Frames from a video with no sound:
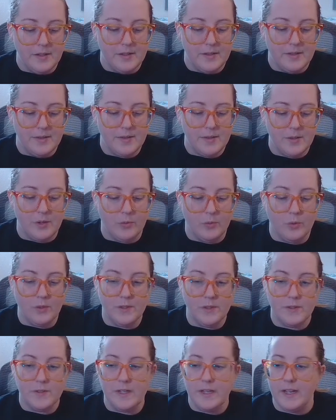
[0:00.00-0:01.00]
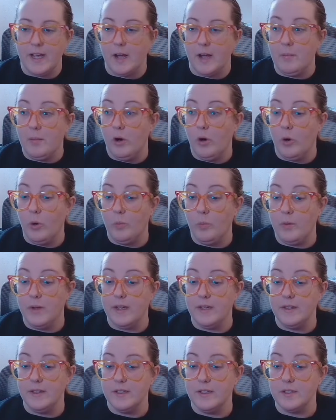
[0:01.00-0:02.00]
So we'll see. I'm
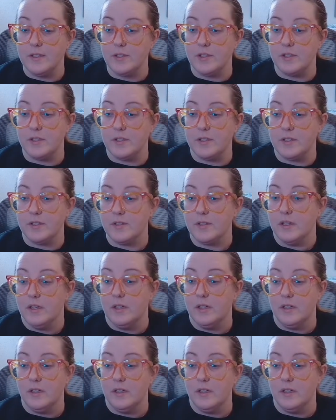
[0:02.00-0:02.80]
hoping this just